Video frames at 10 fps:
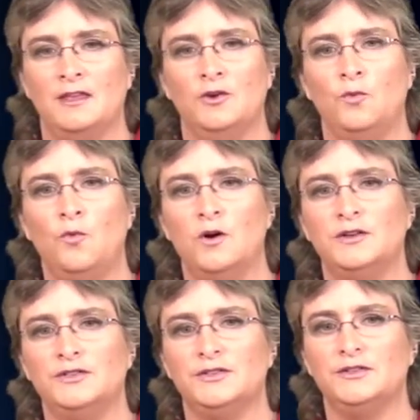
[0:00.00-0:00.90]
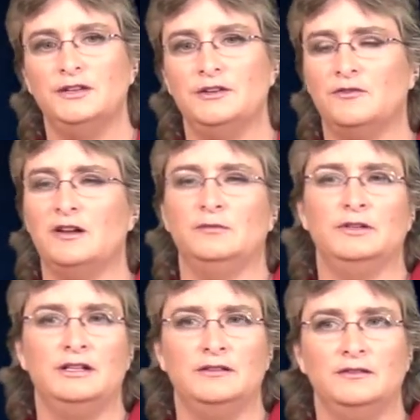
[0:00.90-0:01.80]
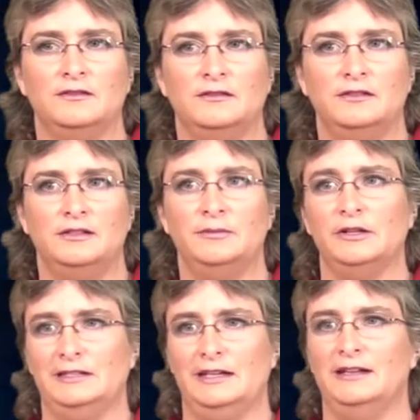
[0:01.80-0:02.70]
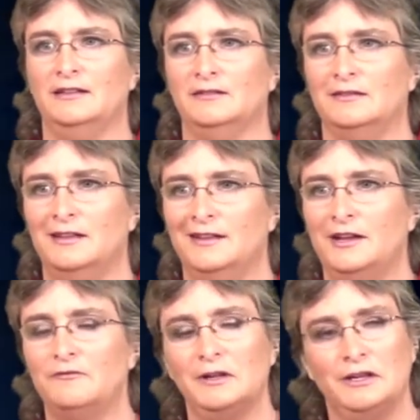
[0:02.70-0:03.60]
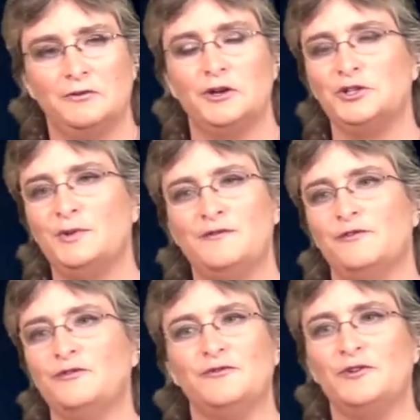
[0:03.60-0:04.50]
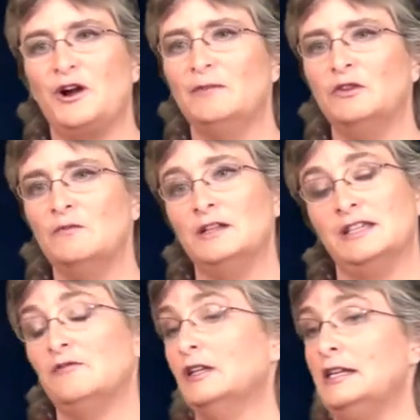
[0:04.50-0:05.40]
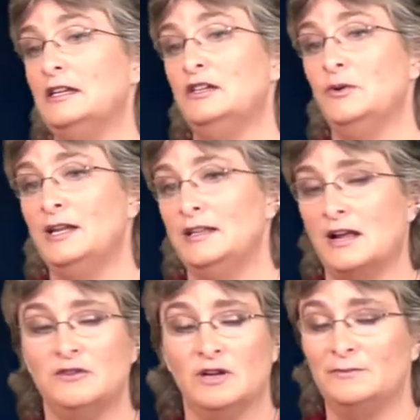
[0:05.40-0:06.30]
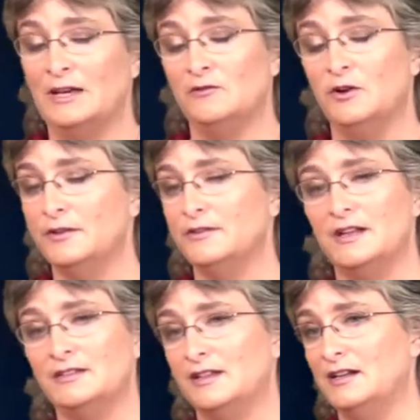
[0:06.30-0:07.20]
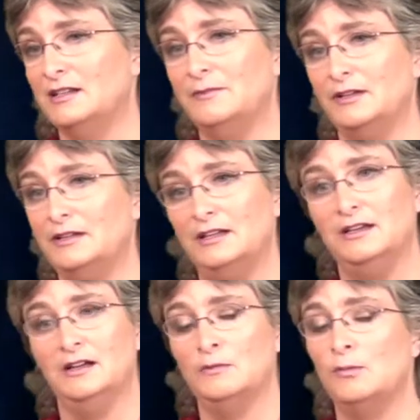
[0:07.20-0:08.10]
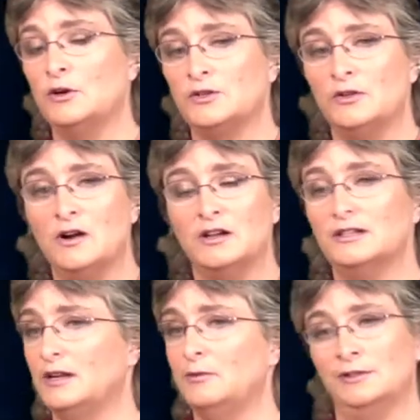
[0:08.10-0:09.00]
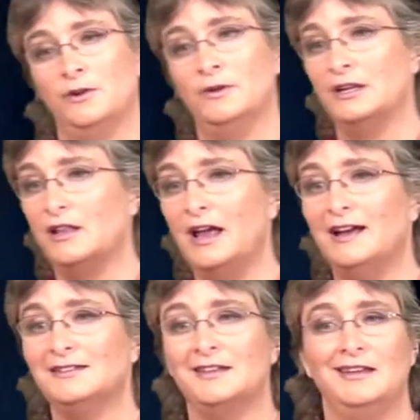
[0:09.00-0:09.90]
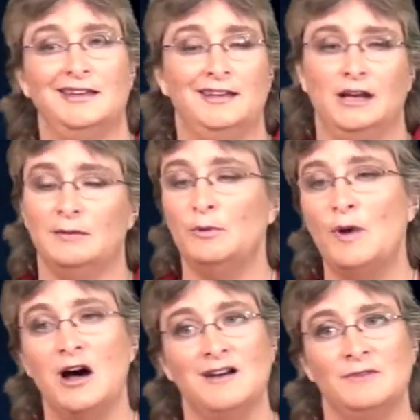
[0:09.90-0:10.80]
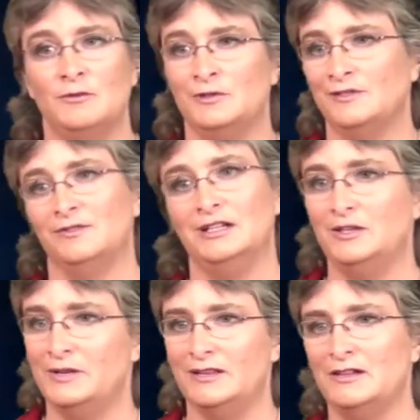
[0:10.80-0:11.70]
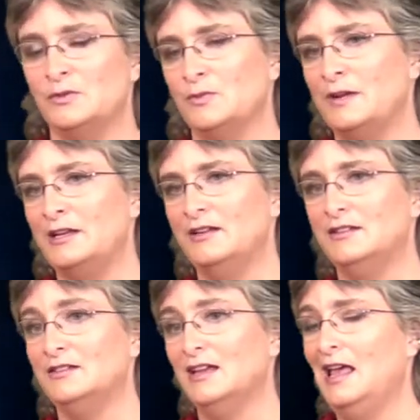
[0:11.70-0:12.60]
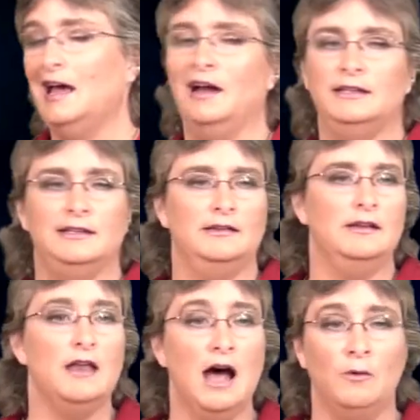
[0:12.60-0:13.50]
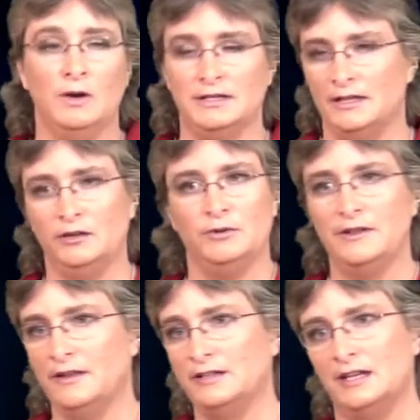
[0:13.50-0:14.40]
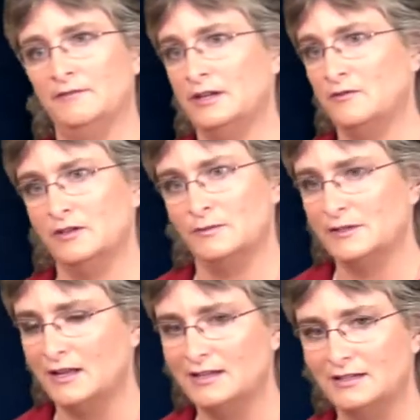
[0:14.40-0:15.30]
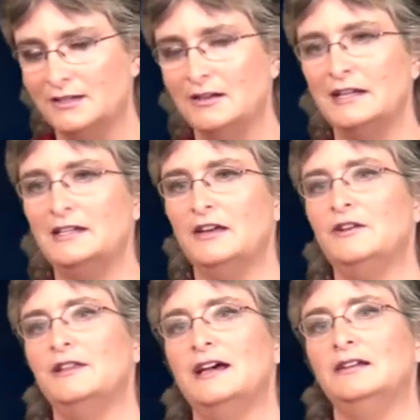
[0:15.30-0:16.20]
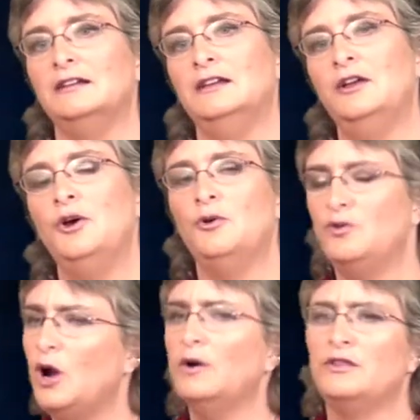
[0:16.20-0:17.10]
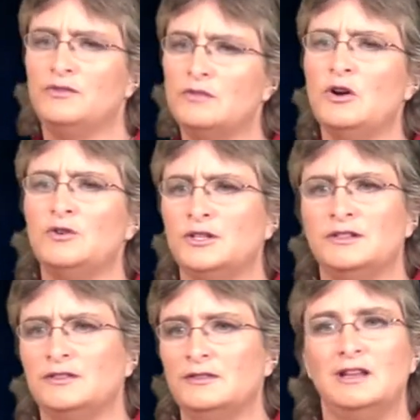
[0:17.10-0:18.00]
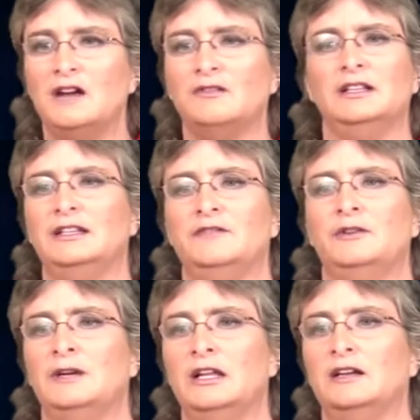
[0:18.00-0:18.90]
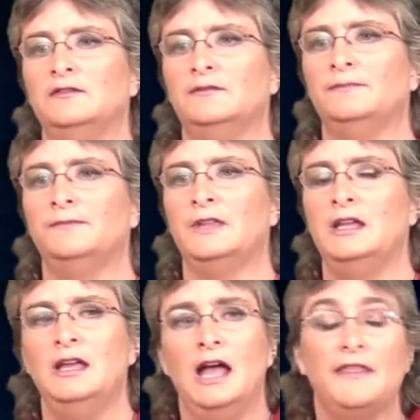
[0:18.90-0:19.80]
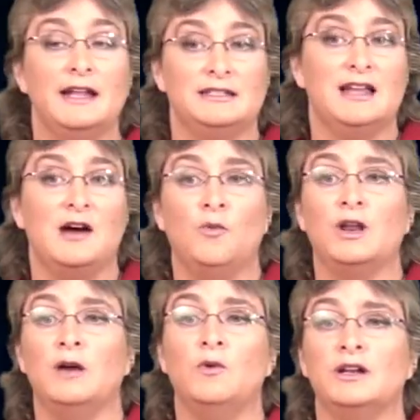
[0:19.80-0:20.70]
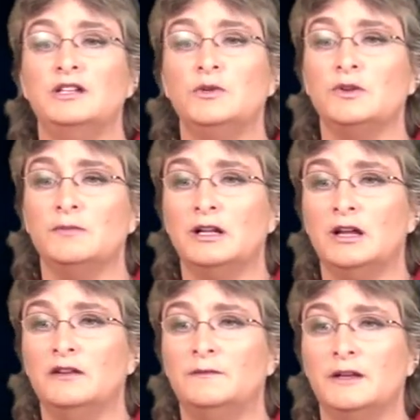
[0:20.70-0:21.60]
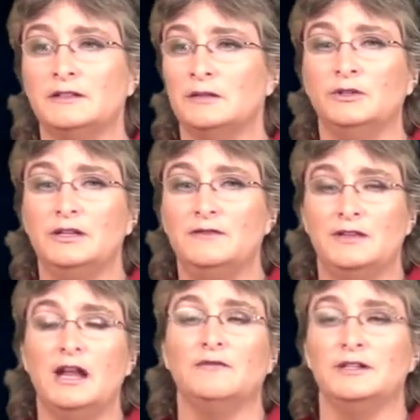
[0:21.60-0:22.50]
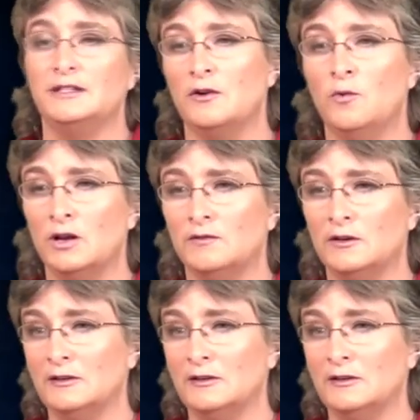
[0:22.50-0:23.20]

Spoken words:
was incredibly debilitating. It really crushed me for a couple of months. I really didn't do anything. I dropped out of all the things that I typically did. I'm a martial artist. I wasn't going to class. I'm a mom. I wasn't really doing things with my kids. I did not want to celebrate Thanksgiving and Christmas last year, I can tell you that. Going through the motions, not really living my life. And that's not what I want to do with my life because I believe that every single one of our